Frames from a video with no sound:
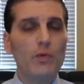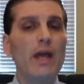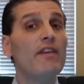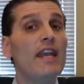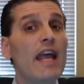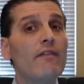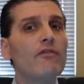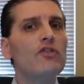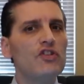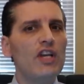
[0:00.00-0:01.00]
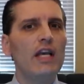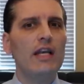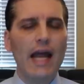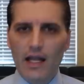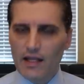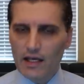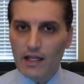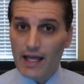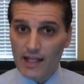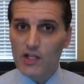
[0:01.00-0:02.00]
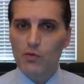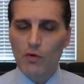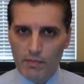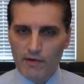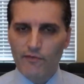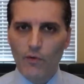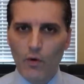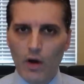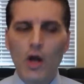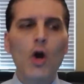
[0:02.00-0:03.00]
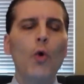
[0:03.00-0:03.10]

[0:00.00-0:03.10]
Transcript: We have never seen anything like this one before.